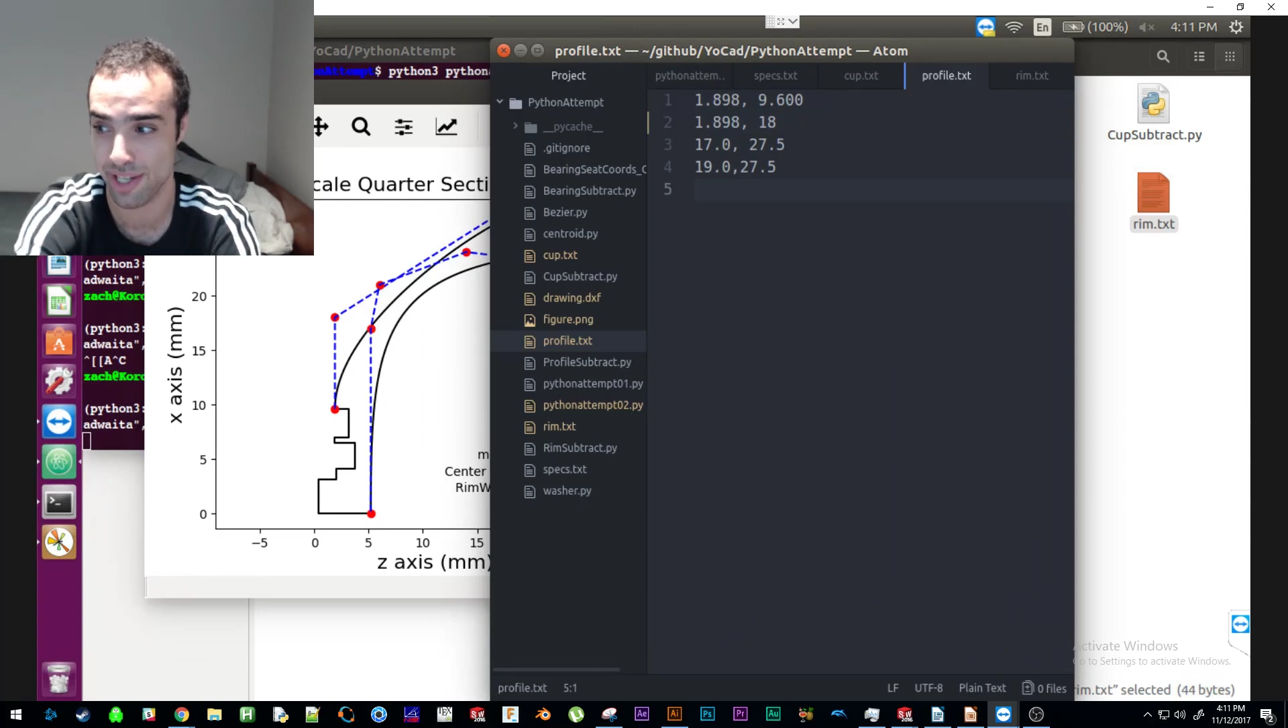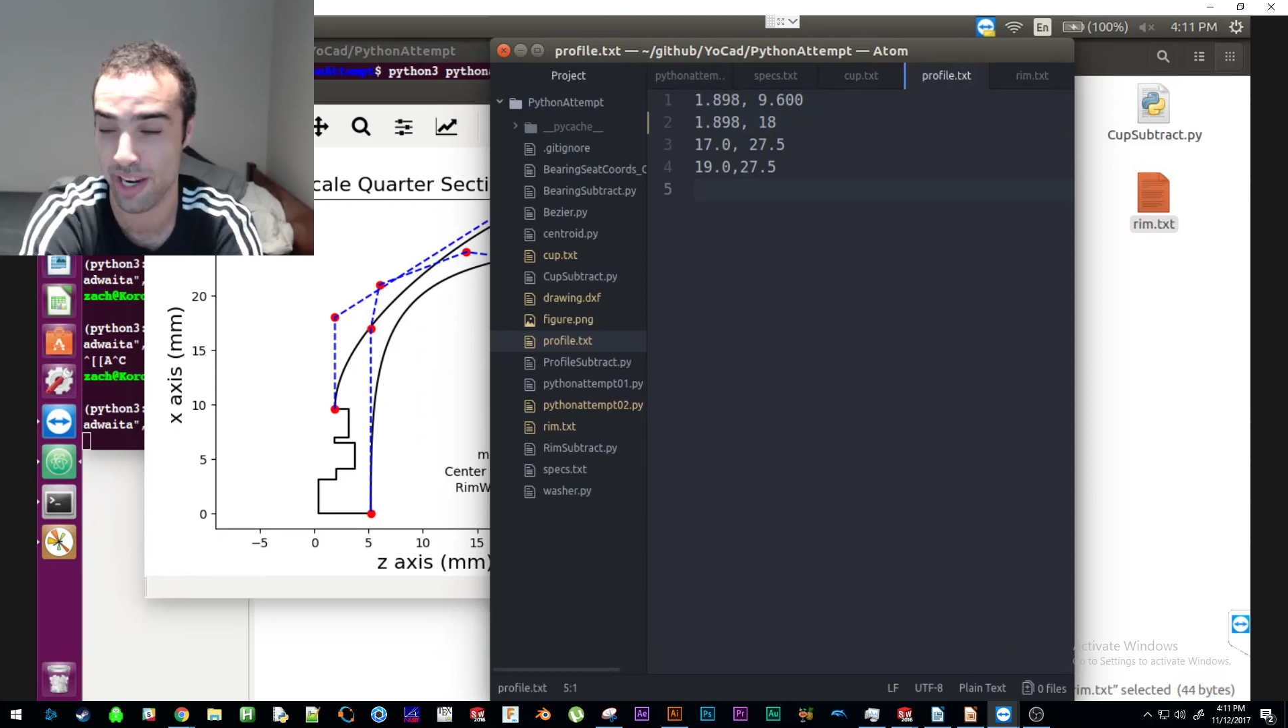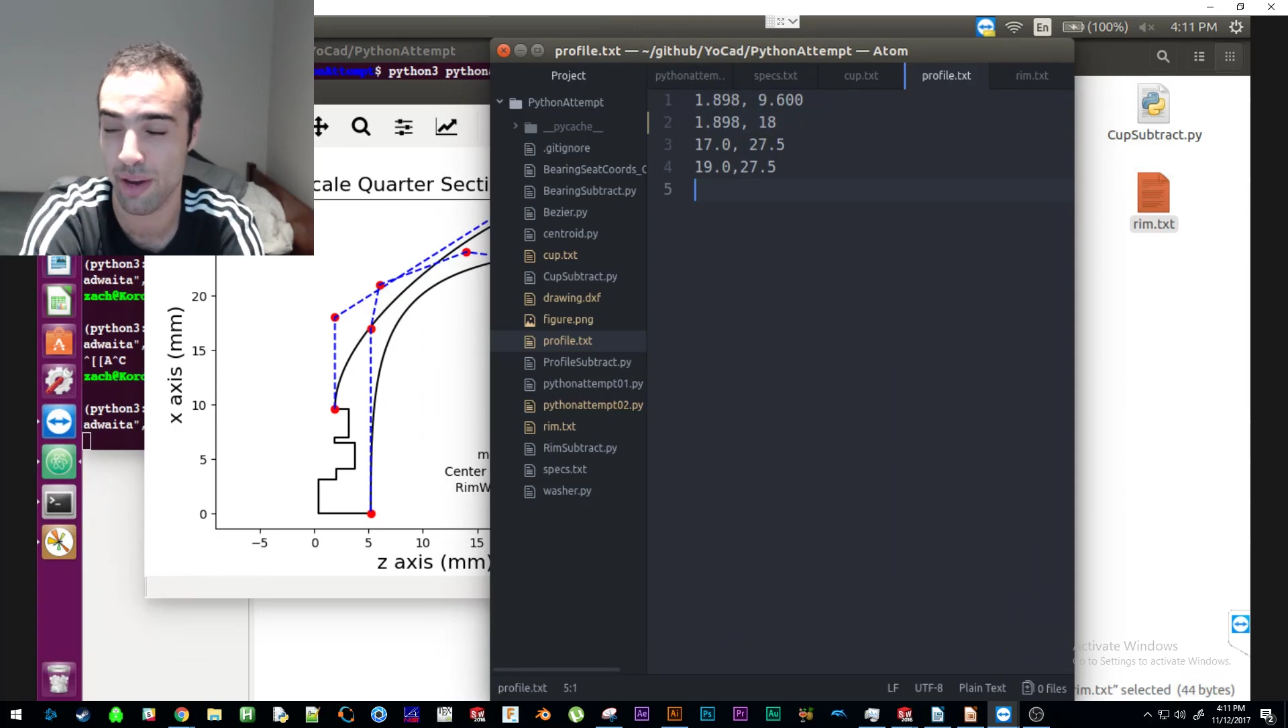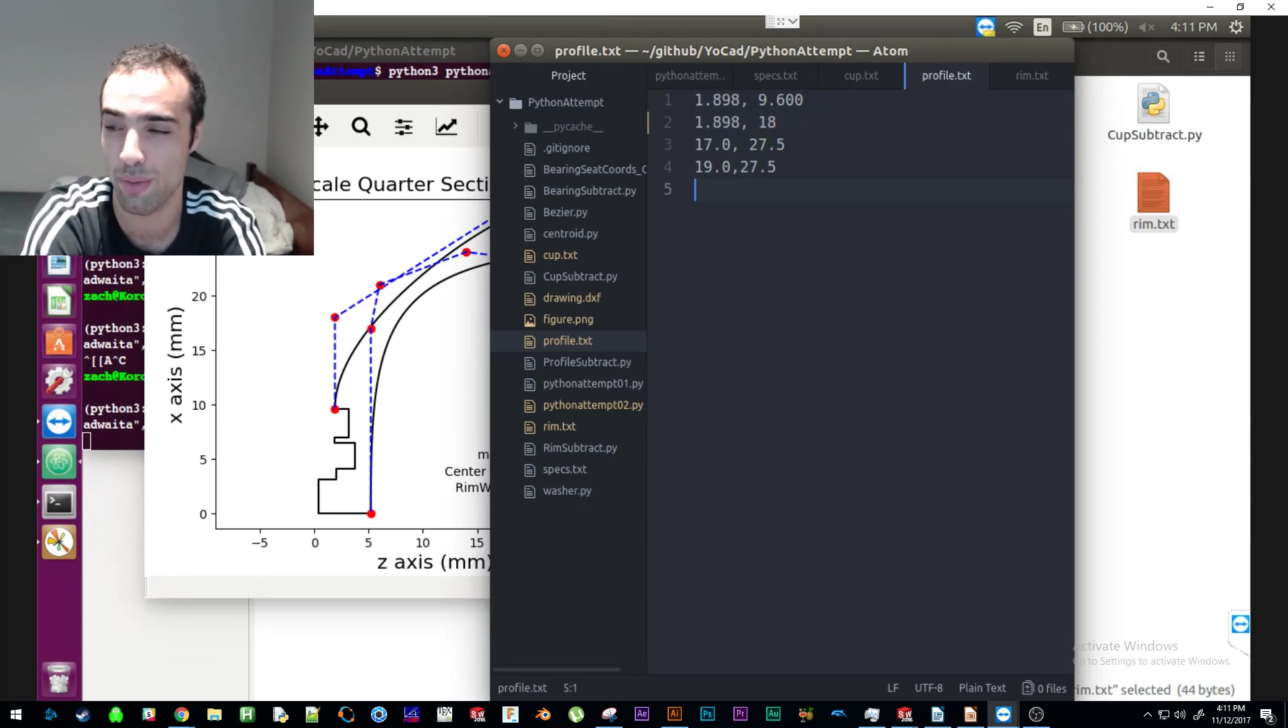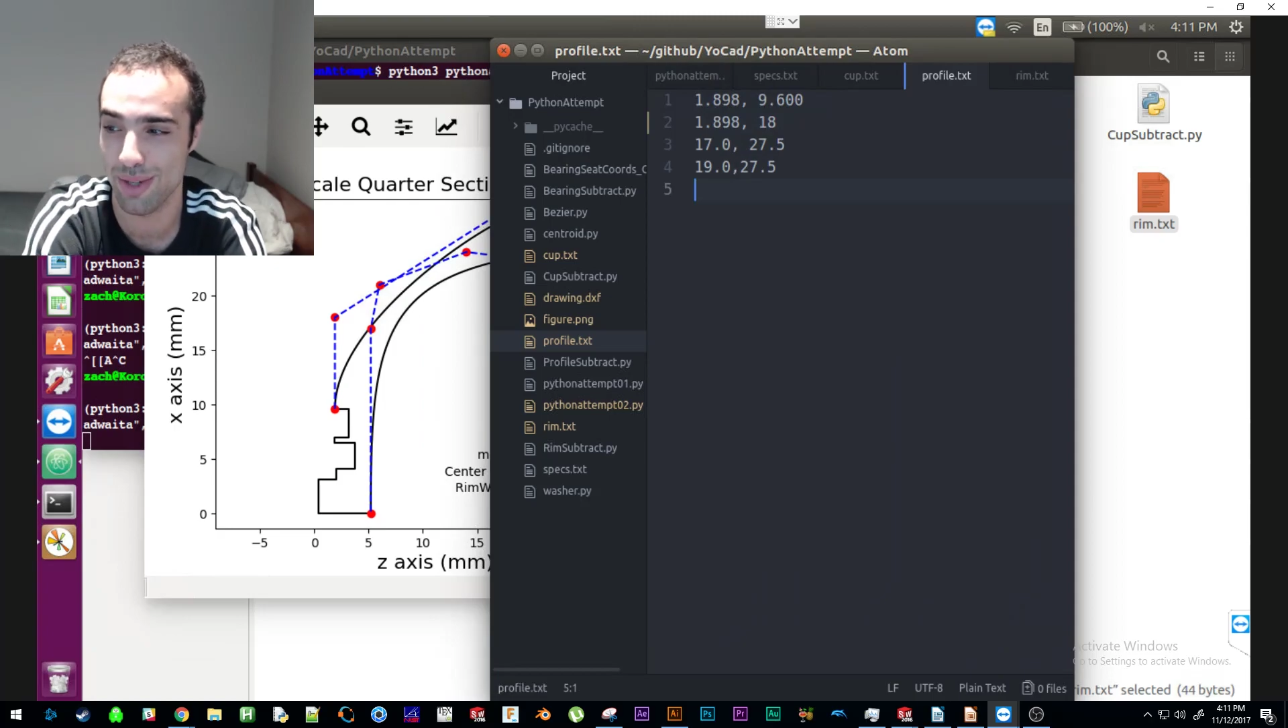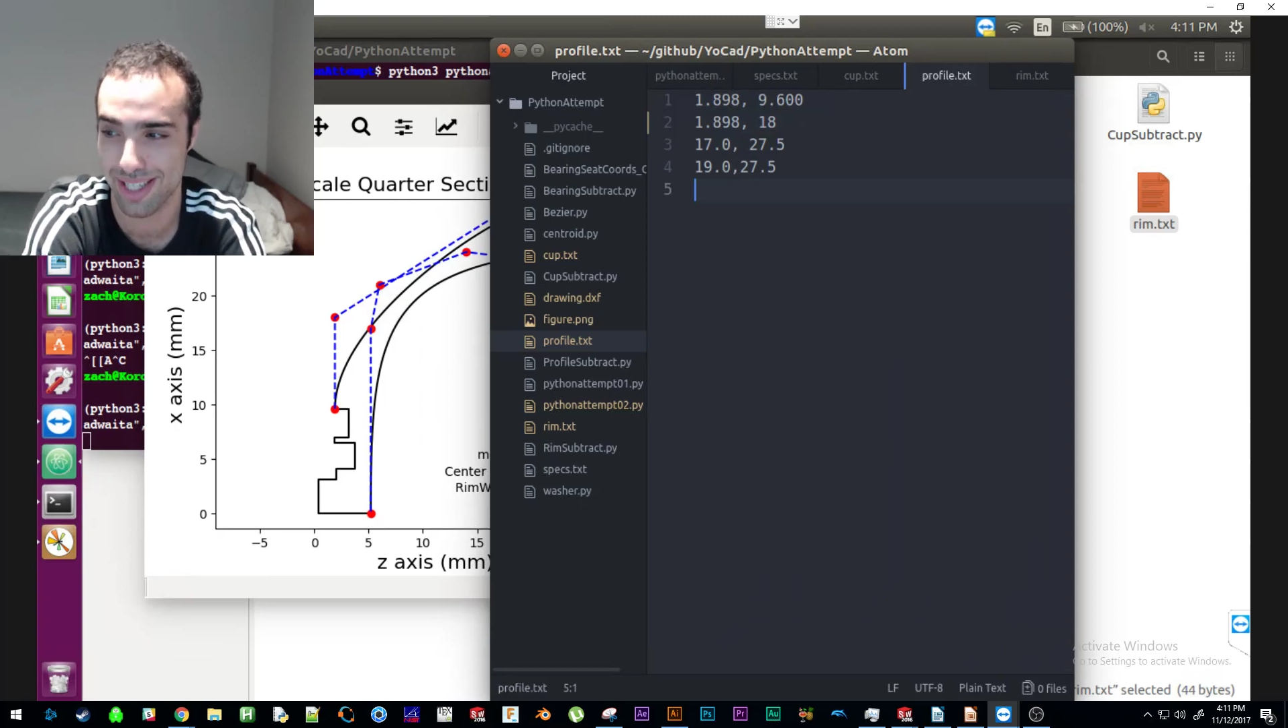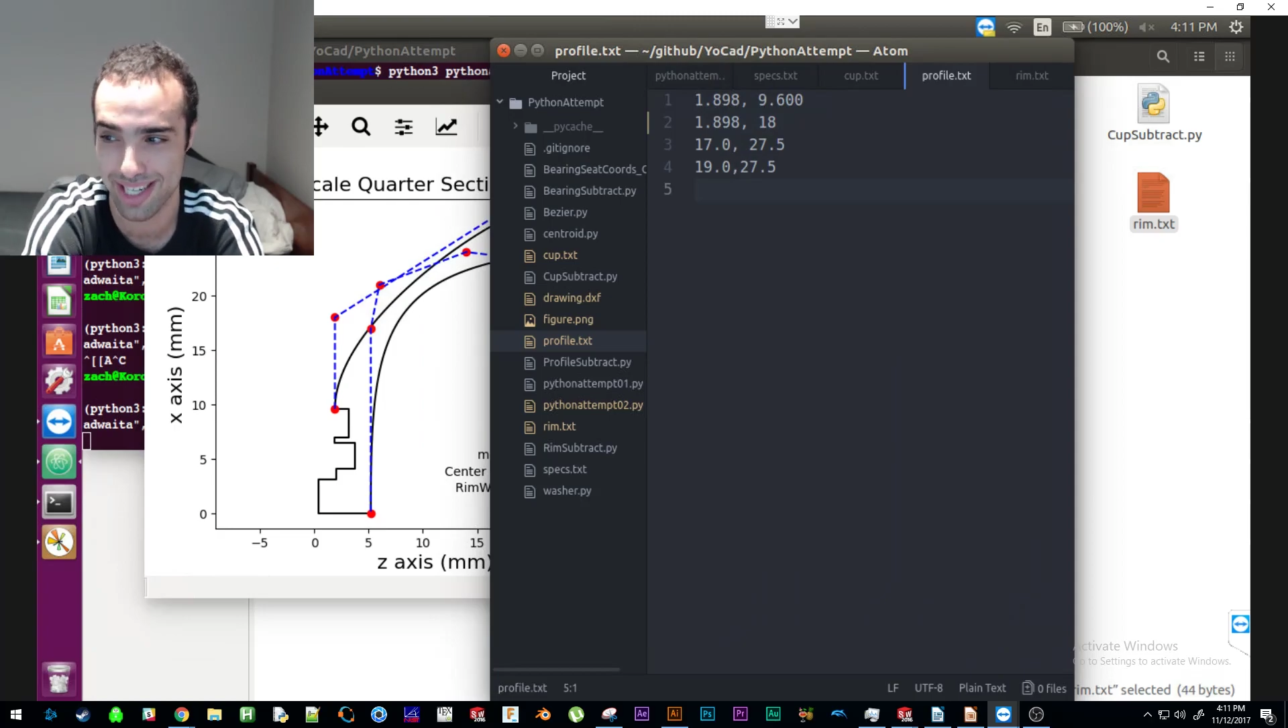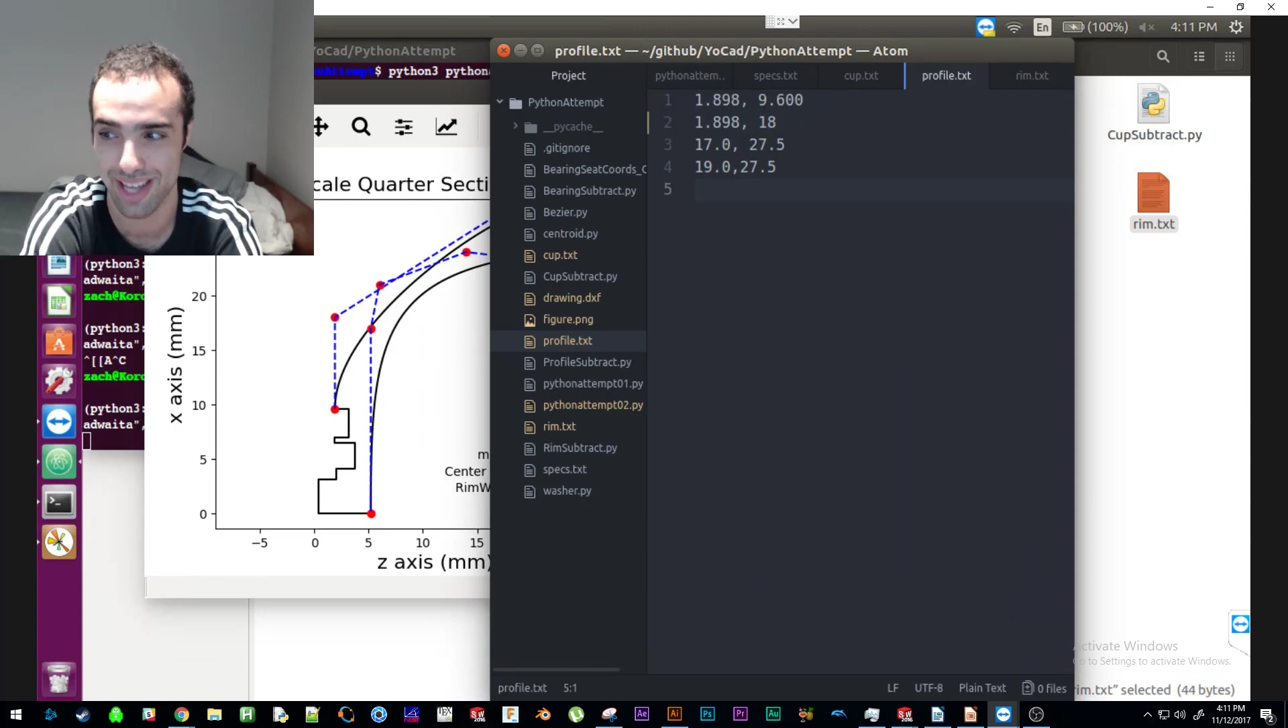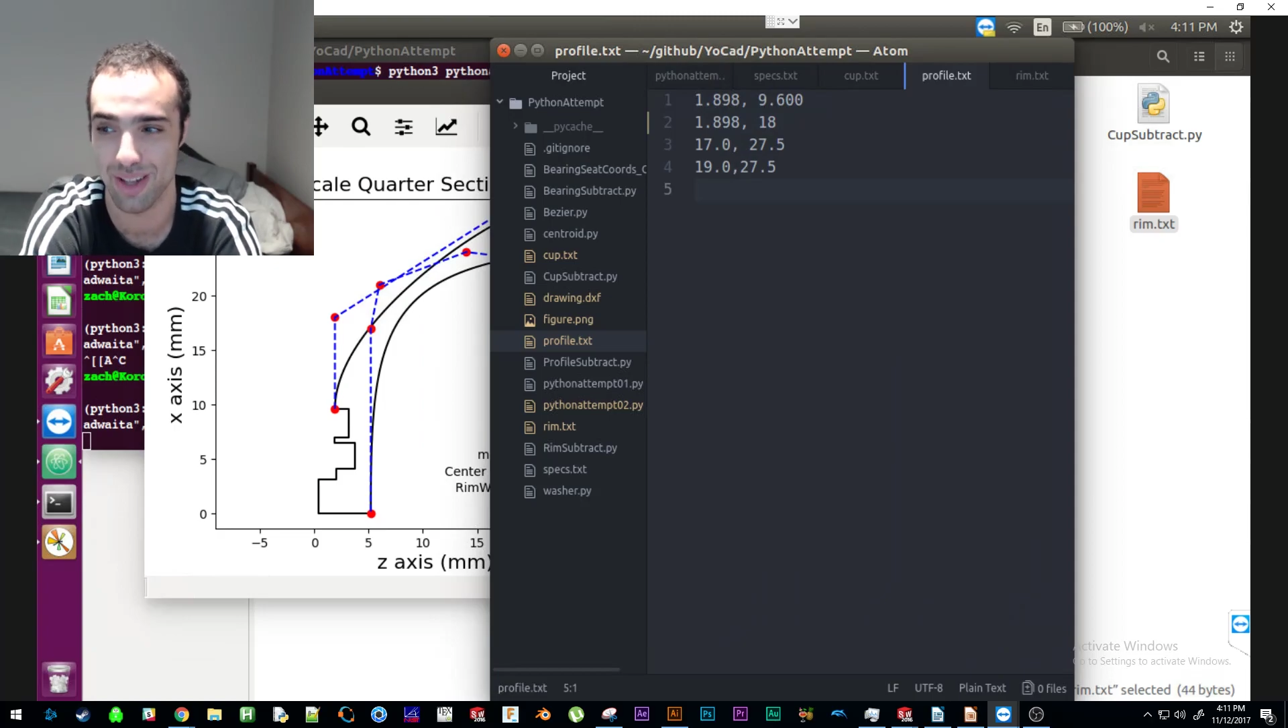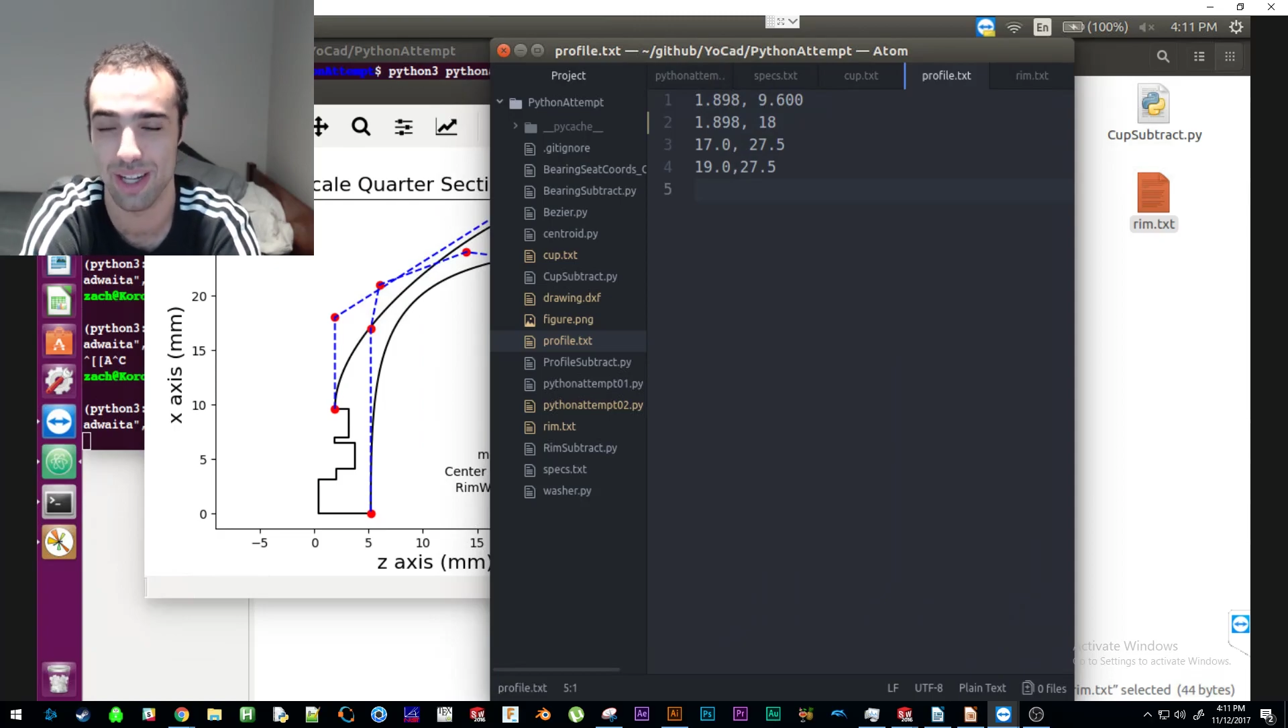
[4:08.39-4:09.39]
and it will
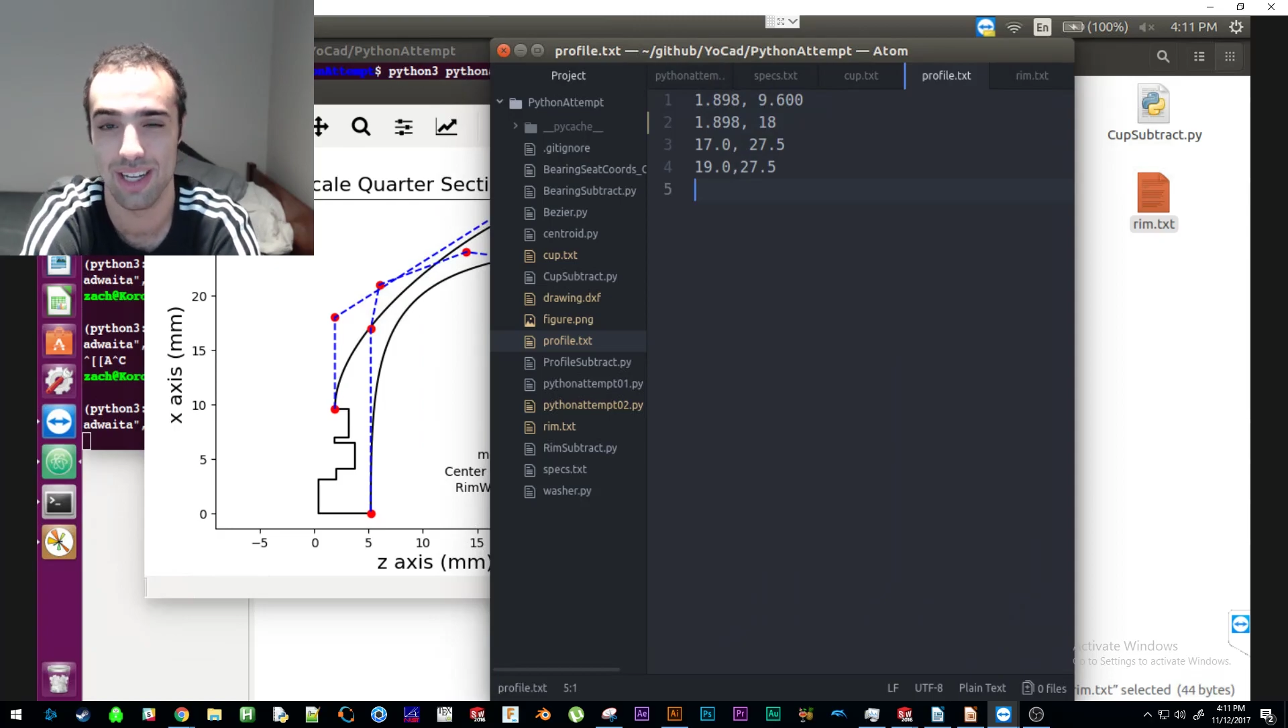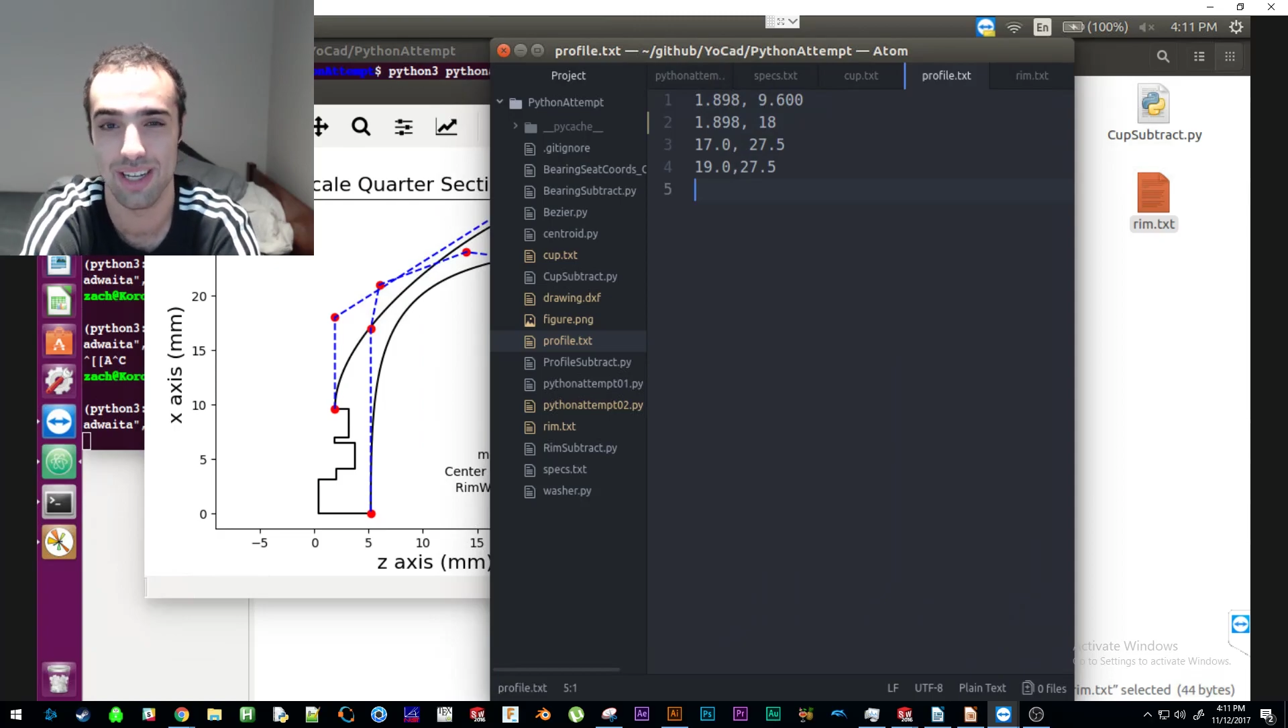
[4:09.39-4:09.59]
still